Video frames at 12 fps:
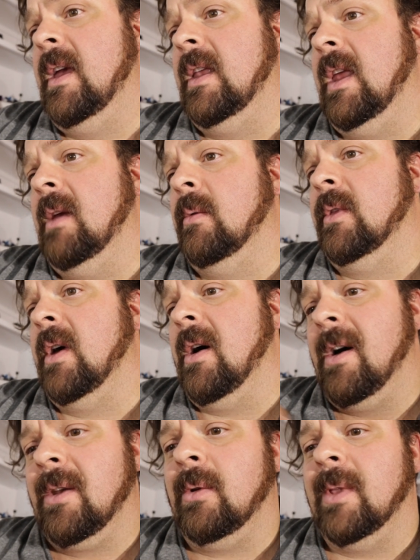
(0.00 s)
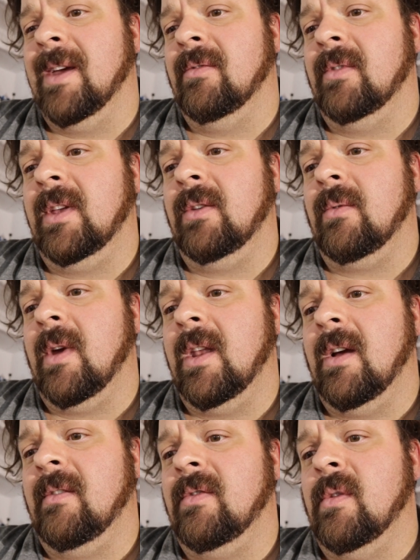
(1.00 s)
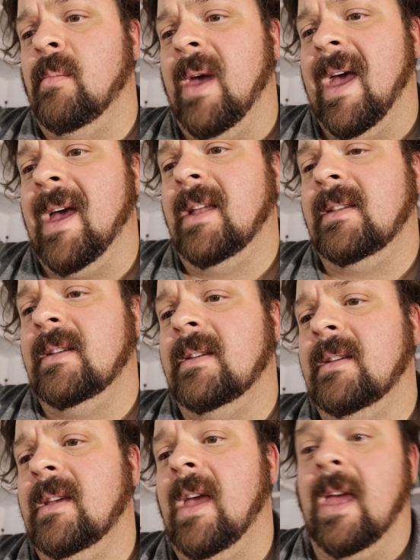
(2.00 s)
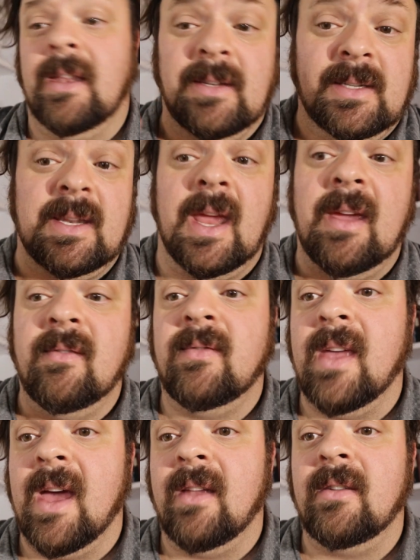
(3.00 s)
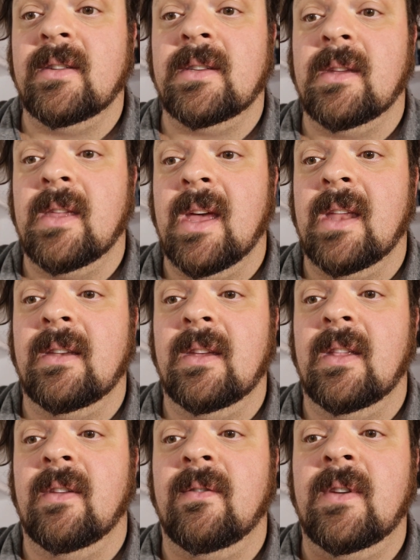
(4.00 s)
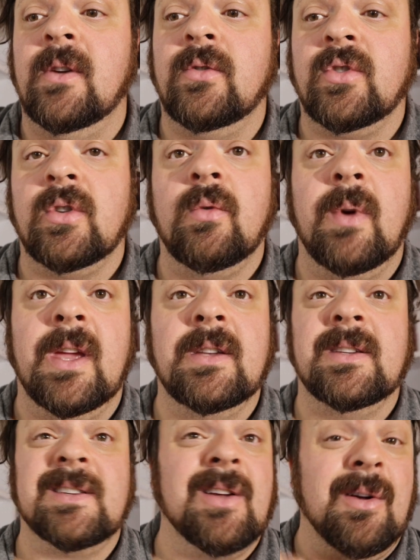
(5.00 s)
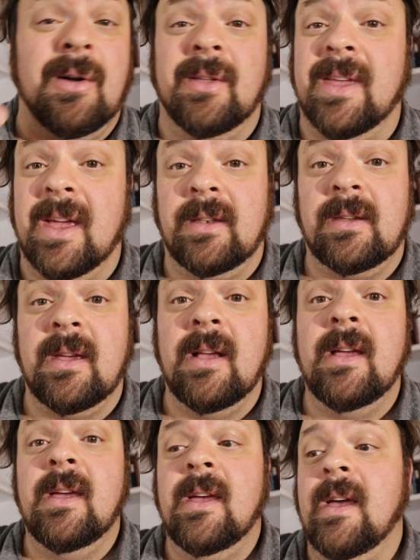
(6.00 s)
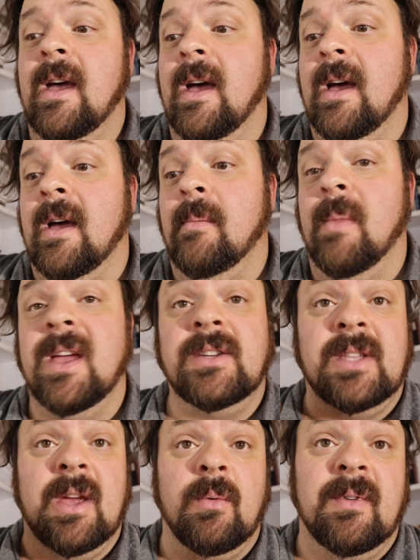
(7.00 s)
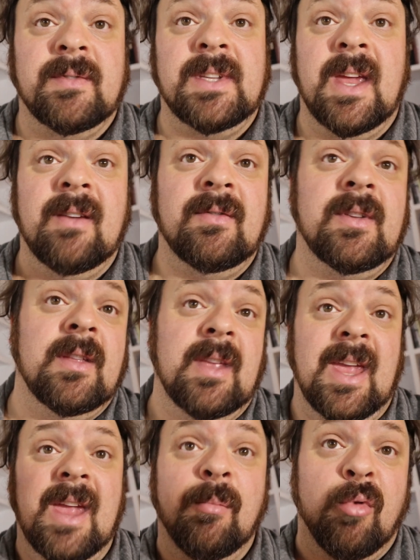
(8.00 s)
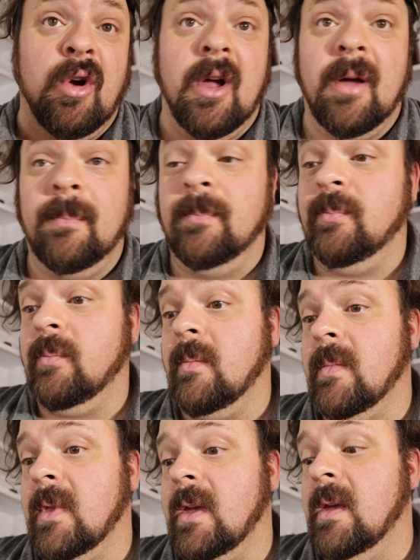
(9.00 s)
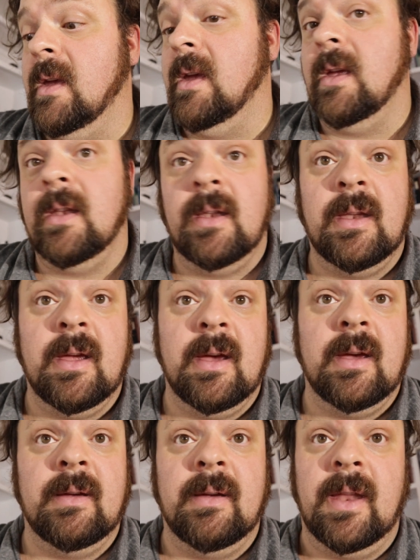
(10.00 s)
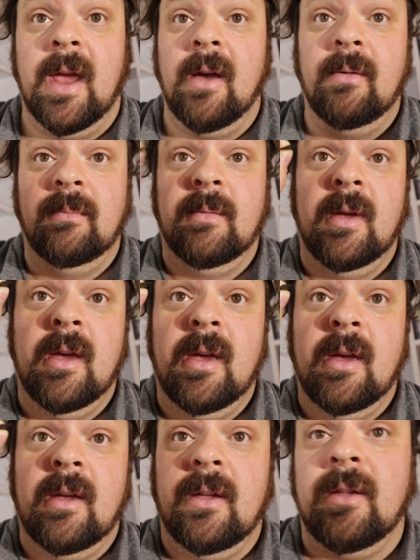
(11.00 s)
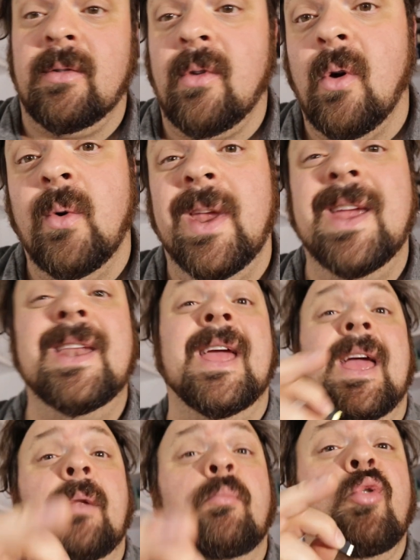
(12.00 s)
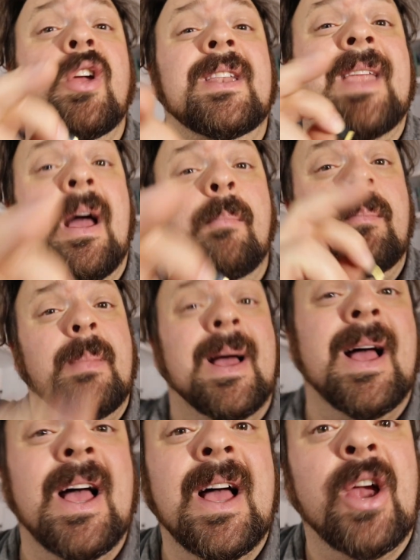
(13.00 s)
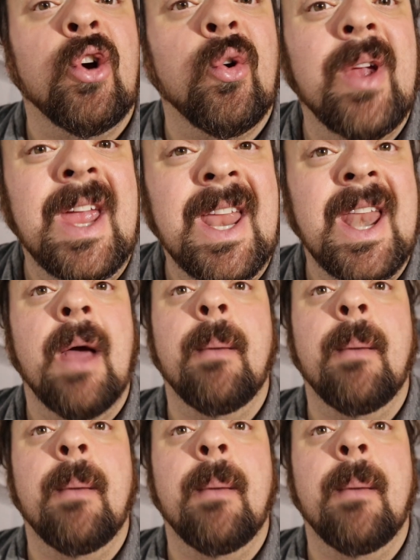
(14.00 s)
enable the auto leveling right off the bat, and save that so that in the future we can just call that uh, mesh that we've saved to the E P R O M. And uh, anyhow, I throw it in and print up a green